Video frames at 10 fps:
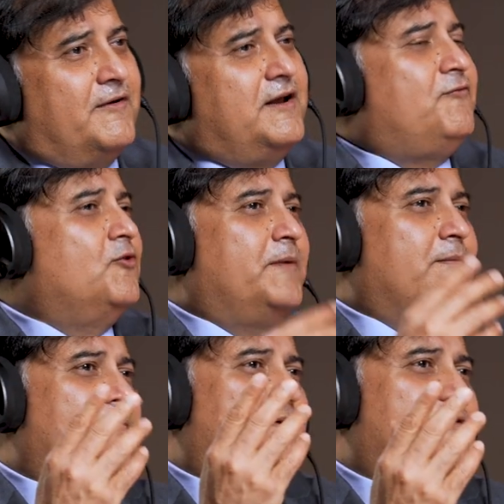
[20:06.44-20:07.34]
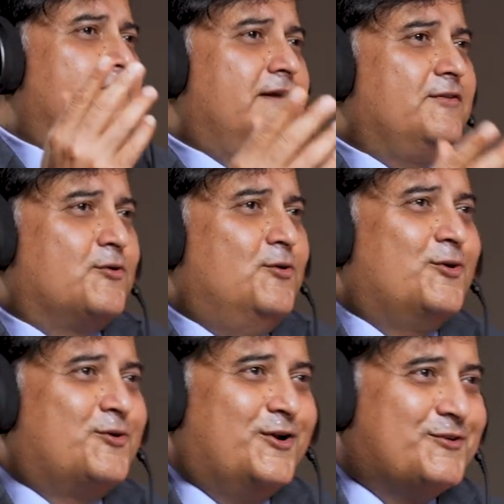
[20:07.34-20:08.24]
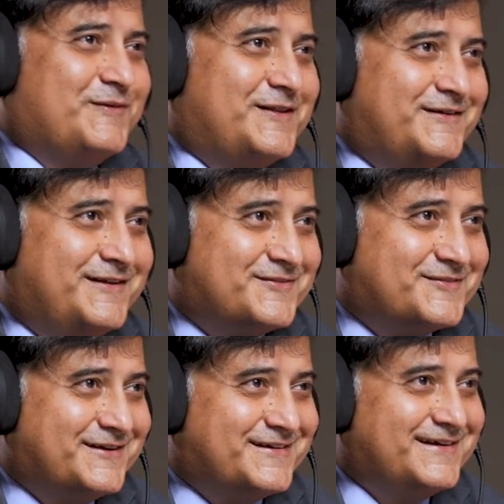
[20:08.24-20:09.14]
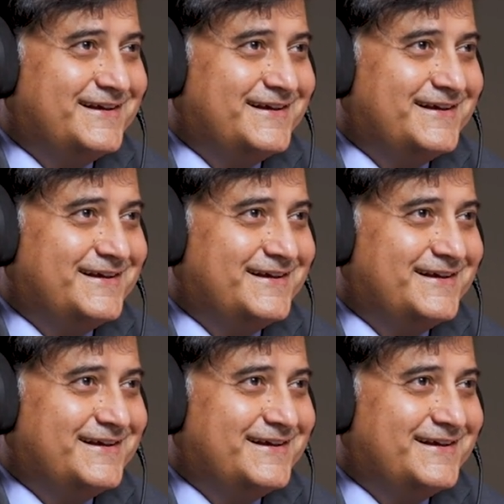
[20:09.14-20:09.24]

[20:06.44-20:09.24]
very few people must have done the cold calls with the real estate.